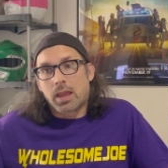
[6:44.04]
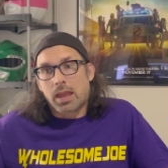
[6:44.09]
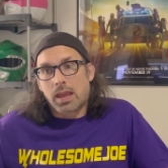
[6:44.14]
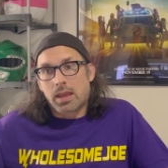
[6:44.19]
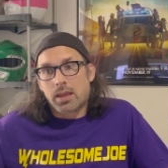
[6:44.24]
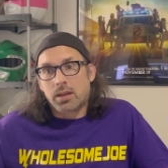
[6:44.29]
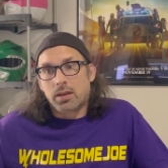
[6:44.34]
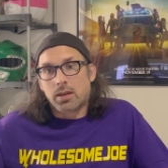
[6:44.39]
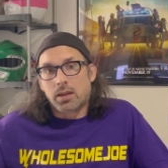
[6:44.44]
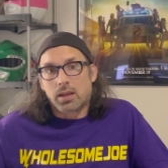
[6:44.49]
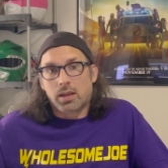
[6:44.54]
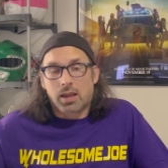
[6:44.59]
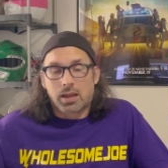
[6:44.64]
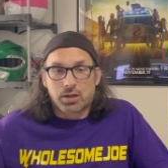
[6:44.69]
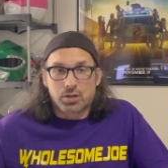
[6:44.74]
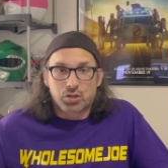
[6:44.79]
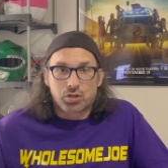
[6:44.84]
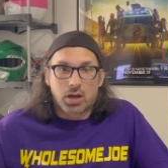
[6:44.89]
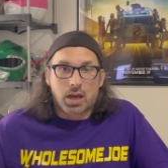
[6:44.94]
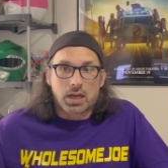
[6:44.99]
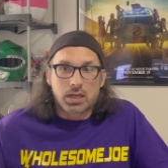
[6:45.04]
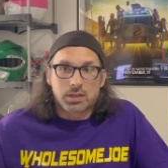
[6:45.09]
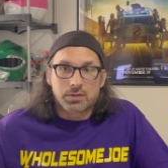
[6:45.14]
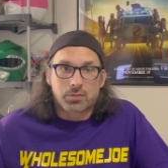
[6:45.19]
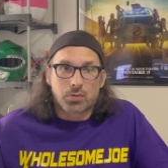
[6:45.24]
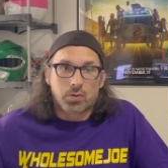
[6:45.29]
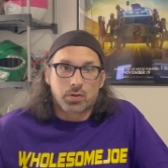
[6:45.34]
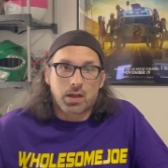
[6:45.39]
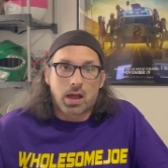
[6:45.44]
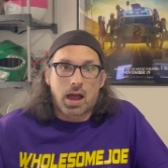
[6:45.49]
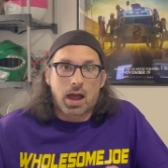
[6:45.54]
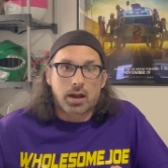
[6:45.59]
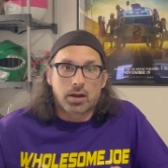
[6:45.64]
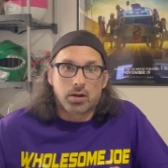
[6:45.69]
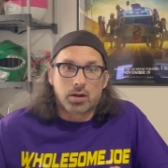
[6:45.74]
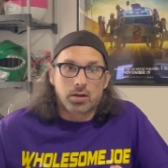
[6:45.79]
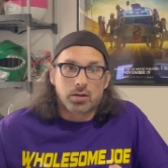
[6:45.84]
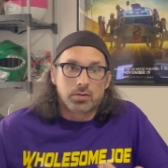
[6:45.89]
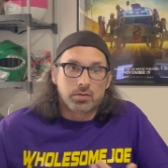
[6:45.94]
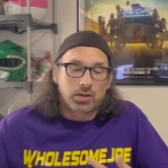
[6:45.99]
in exchange for the
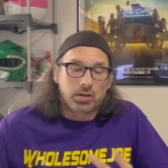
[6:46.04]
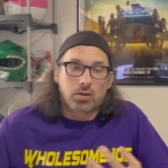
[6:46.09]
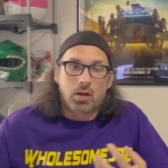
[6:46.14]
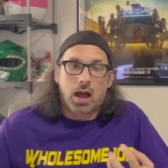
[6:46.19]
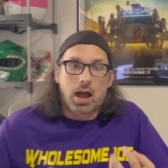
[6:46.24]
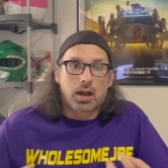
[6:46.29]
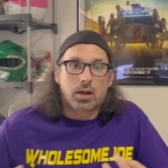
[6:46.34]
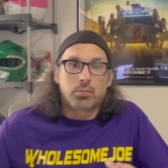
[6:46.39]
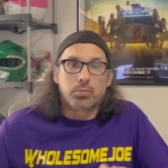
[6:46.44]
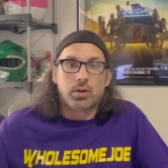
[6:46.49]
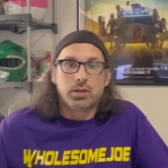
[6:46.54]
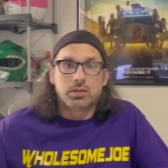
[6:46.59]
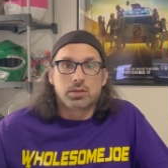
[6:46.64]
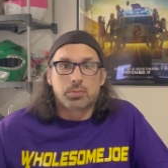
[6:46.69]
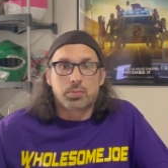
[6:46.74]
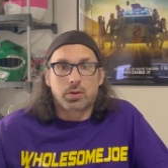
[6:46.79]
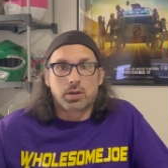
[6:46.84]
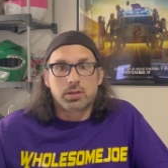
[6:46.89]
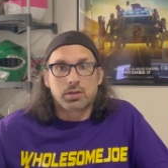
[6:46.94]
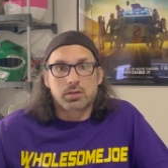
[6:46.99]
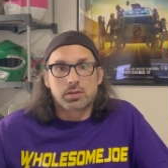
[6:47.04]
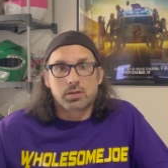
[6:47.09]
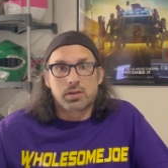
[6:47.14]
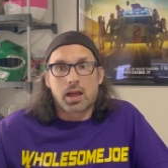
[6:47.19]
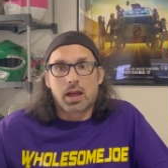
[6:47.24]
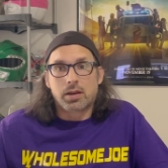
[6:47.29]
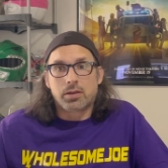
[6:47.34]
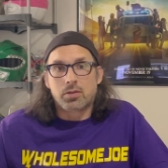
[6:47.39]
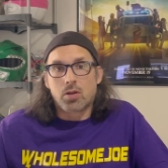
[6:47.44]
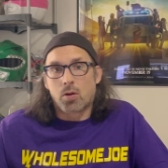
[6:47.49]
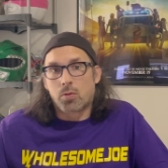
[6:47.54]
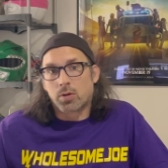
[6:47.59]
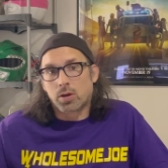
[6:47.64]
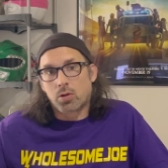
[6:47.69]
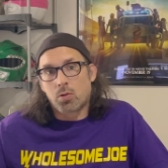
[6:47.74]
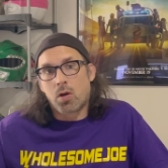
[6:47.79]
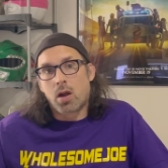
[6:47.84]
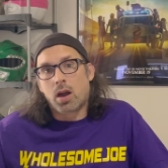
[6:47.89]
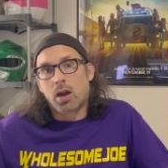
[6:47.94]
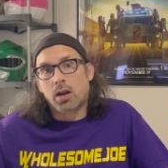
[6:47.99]
higher budget printers that don't
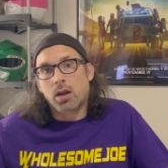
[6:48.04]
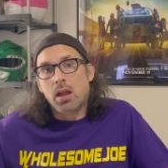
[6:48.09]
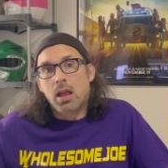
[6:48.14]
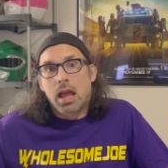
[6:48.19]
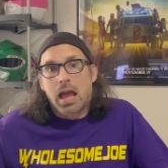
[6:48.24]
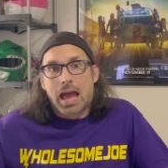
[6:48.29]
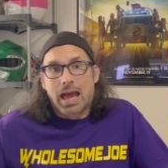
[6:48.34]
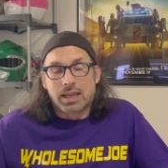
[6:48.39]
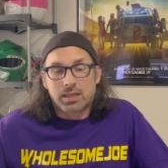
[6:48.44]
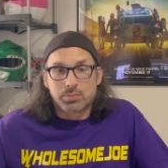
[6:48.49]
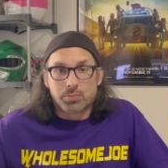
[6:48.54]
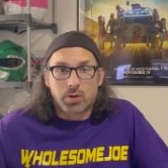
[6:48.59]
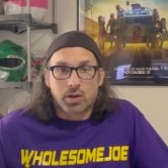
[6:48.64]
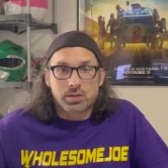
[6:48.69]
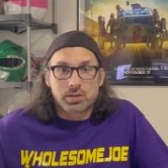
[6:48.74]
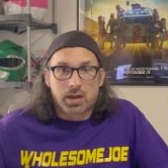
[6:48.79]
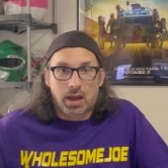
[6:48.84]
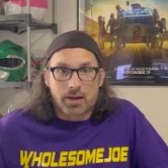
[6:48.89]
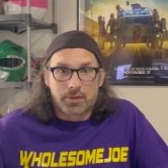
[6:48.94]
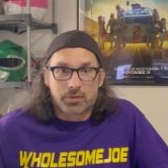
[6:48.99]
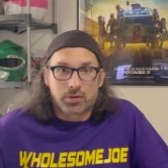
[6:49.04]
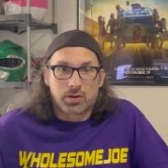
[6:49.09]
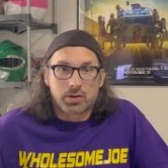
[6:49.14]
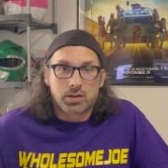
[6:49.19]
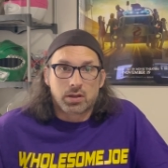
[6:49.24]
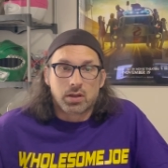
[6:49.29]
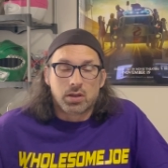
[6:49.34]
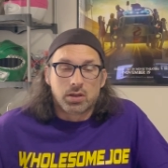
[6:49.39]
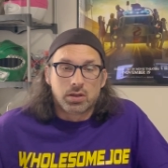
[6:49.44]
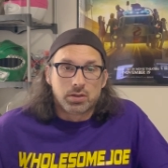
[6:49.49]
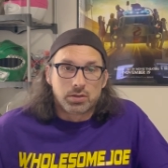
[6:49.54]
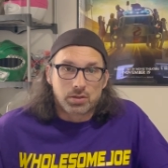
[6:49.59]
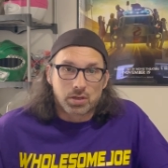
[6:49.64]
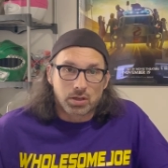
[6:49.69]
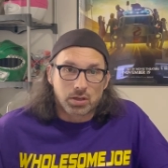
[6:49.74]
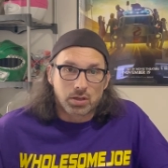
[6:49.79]
require as much effort to